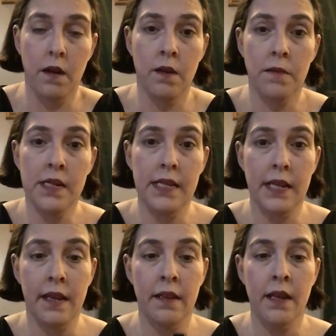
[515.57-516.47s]
on my
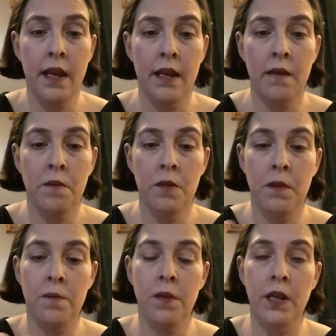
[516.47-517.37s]
Sigelli, and I'm going to
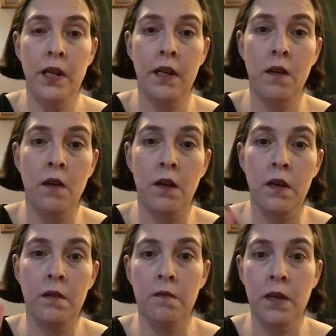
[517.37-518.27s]
be putting it
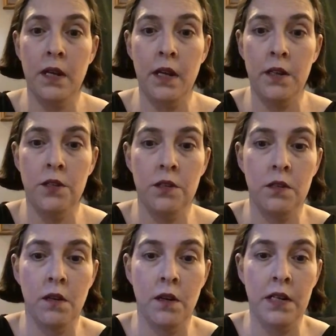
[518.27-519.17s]
on my Nudge
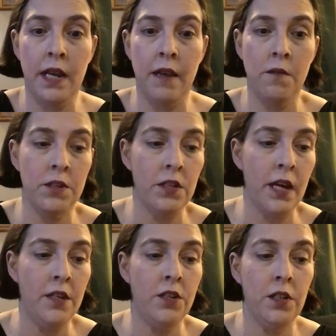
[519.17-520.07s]
RDA, which
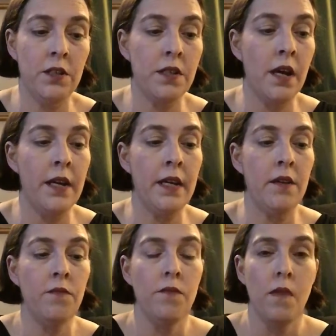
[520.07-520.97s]
I just got
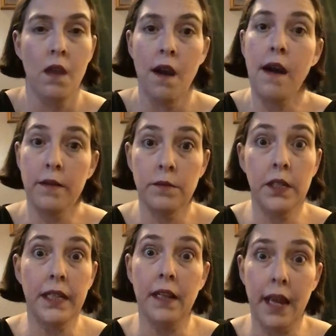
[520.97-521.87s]
in. I'm
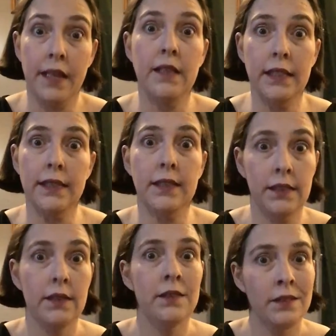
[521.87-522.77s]
really liking this
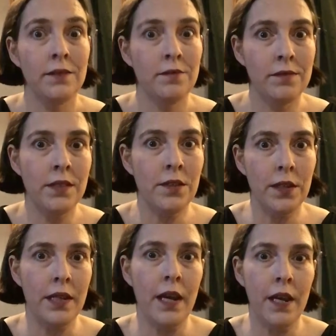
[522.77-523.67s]

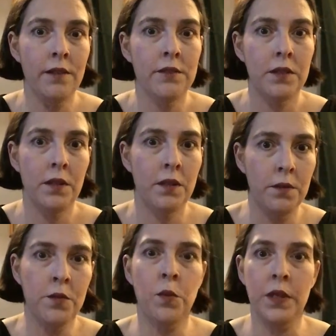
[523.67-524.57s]
RDA. It
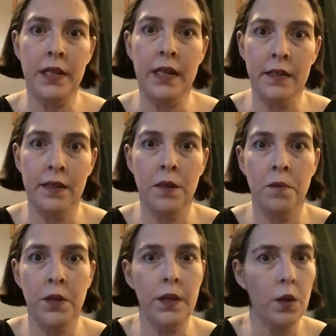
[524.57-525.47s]
was really easy to
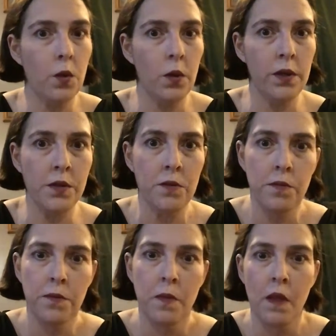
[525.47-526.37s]
put in the coils,
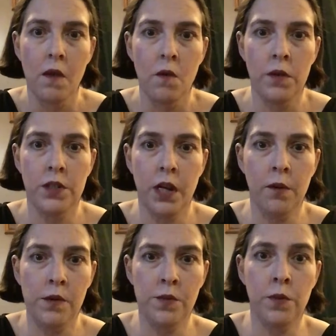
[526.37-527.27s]
which I
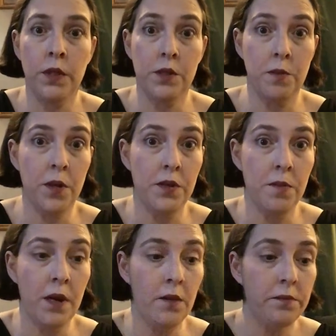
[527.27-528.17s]
was really surprised
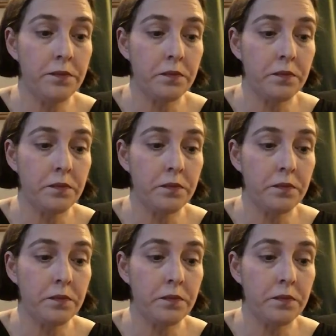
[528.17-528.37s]
about.